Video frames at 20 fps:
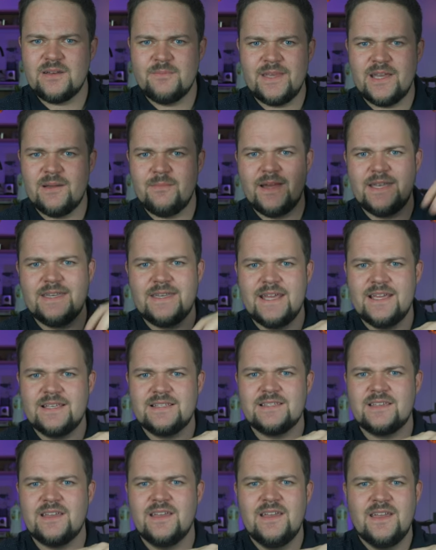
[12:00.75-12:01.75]
to be on my
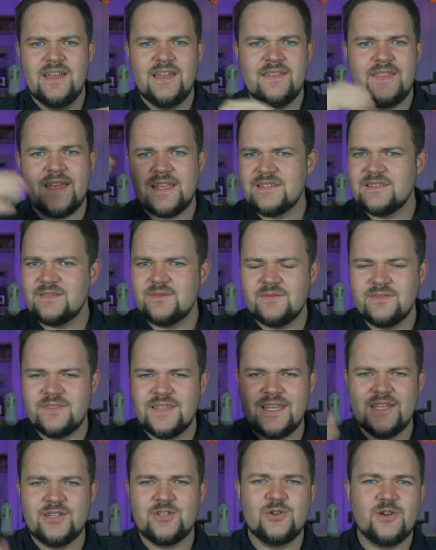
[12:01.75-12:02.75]
desk? That's
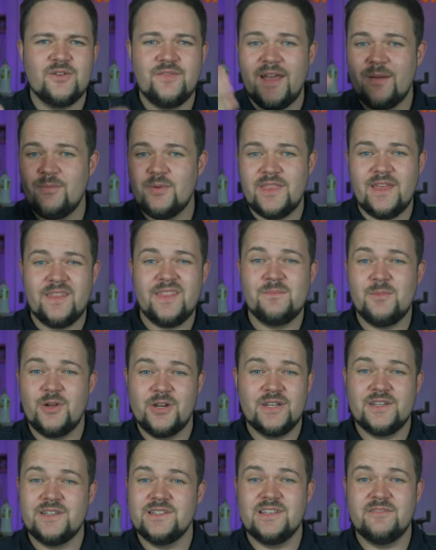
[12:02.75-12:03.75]
the issue I've had with other
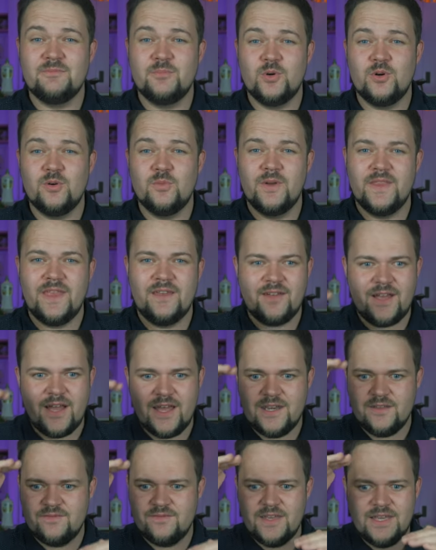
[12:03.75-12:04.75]
monitors I've bought, where they're
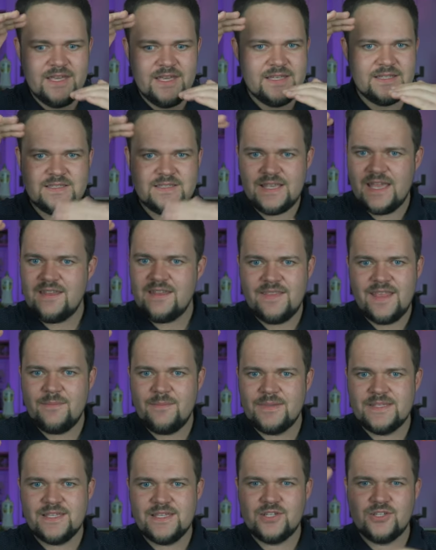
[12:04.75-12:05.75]
kind of set in their
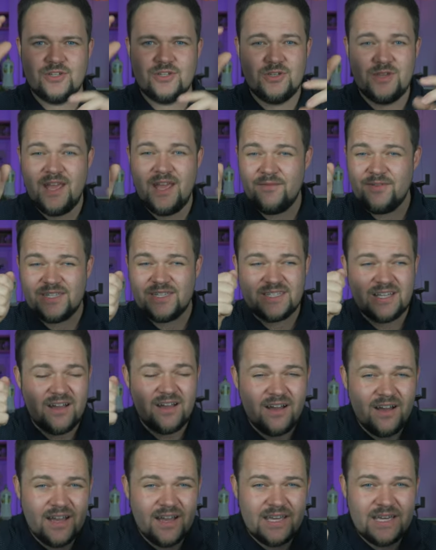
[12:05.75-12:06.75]
position. You have a
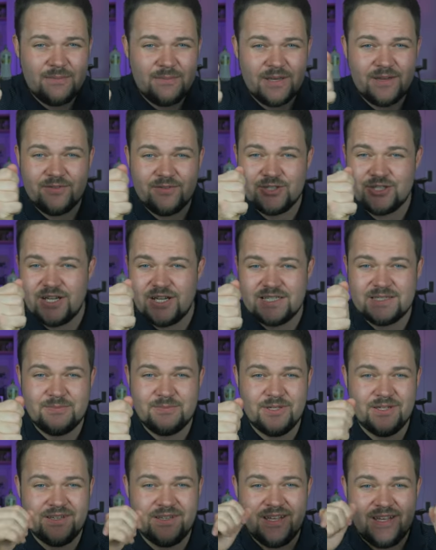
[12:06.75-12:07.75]
tiny bit of
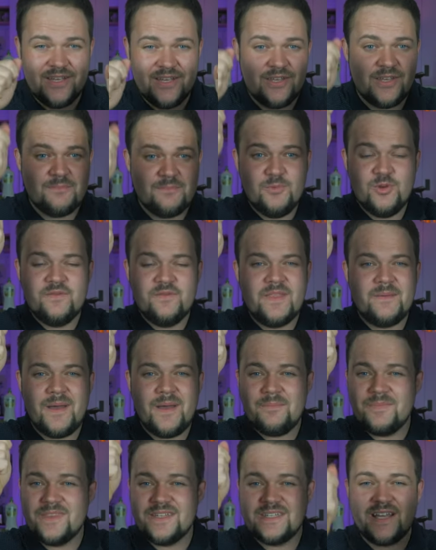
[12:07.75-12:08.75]
adjustment. You can move them
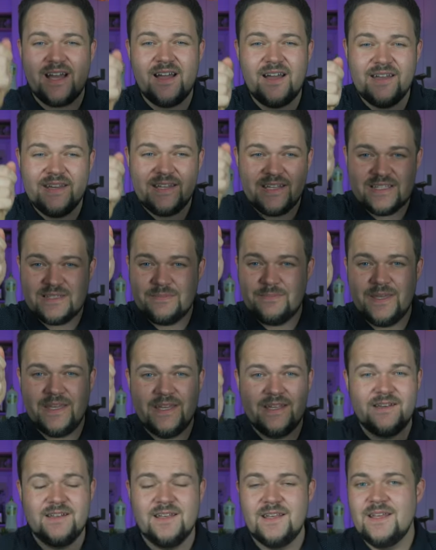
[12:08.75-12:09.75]
up the tiniest
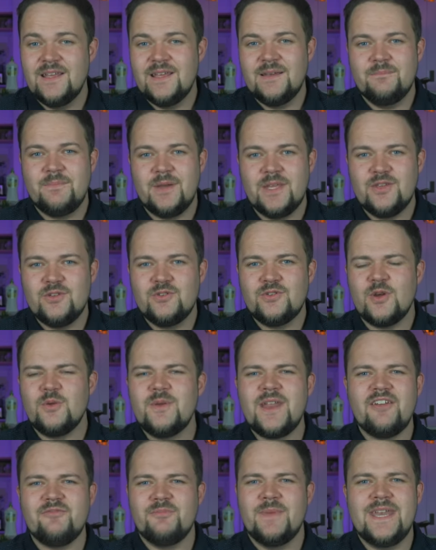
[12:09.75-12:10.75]
bit, but you don't
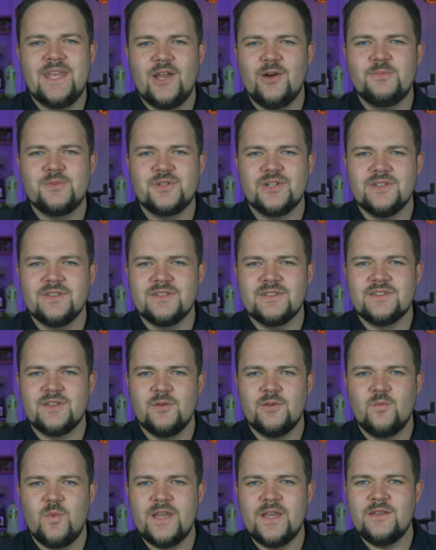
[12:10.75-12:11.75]
have many options.
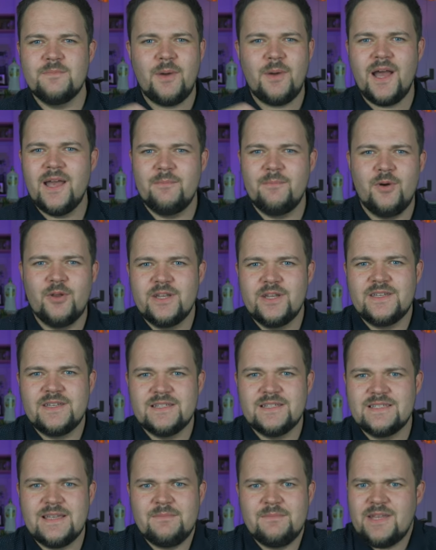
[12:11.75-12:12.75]
So when you buy a monitor,
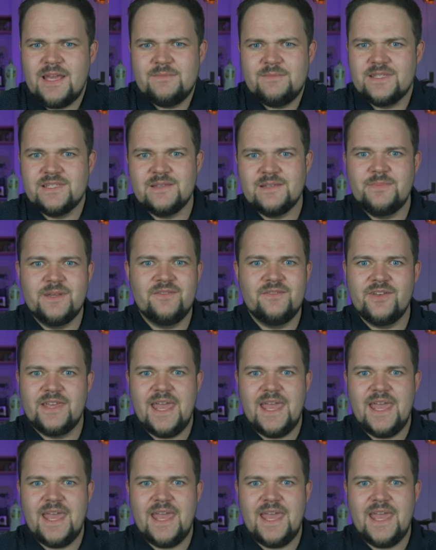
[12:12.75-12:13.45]
sometimes it's a bit of a